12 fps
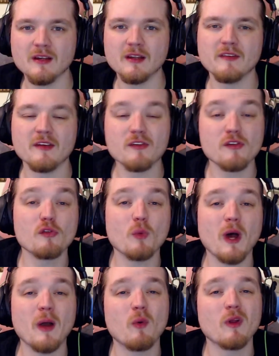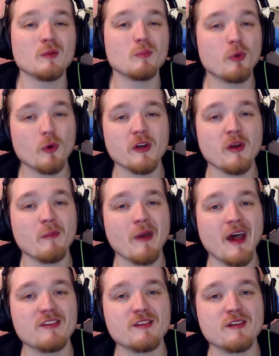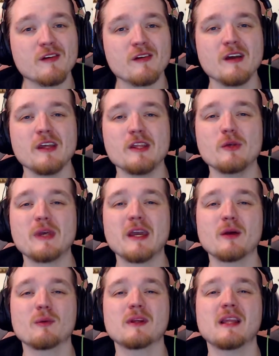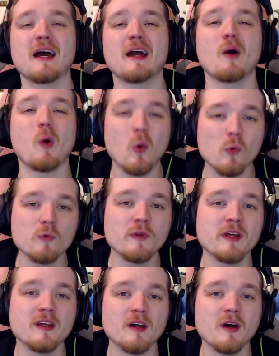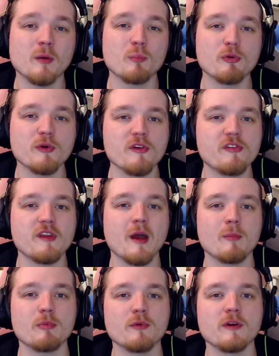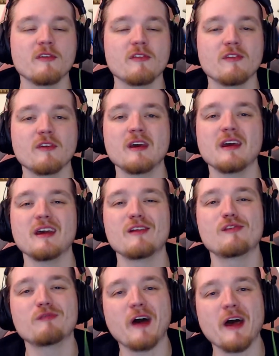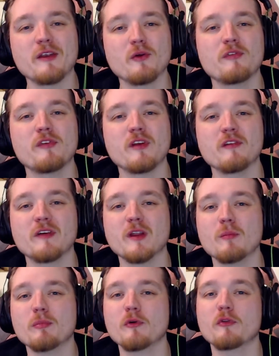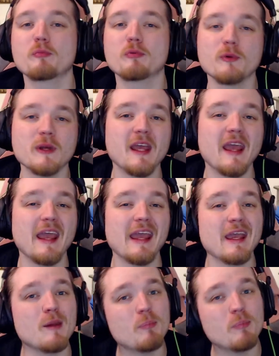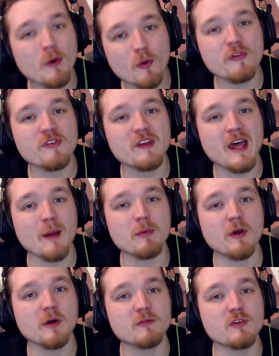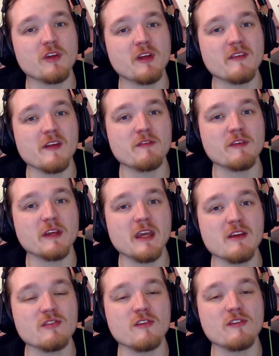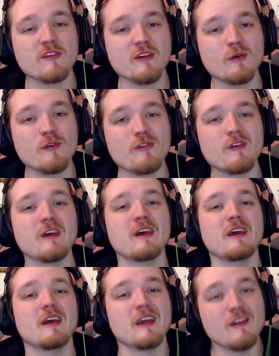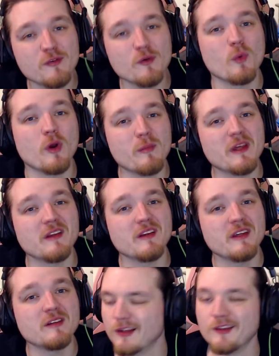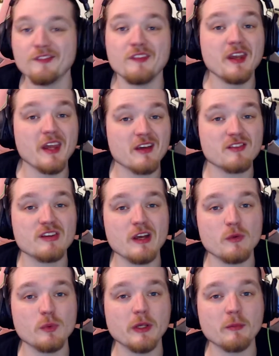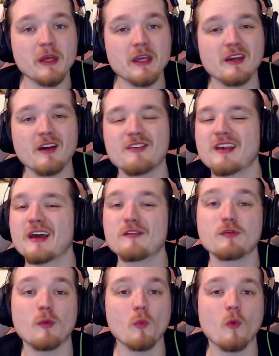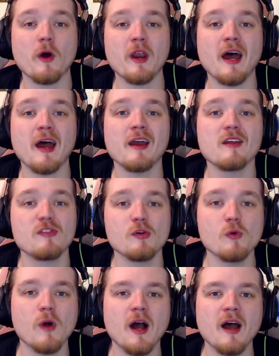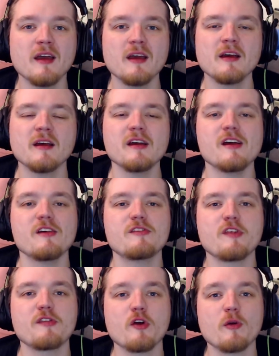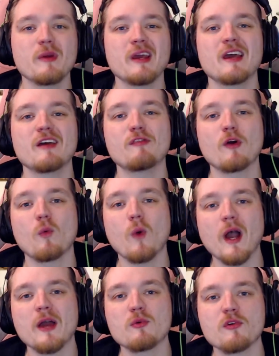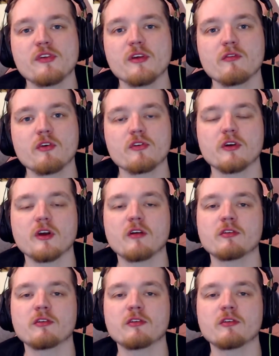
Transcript: This is why, while important to master, you can't rely only on pre-snap reads. It's vital to develop both pre and post-snap coverage identification skills if you want to be elite. The next check we can make, aside from one high, two high, is determining if our wide receivers are covered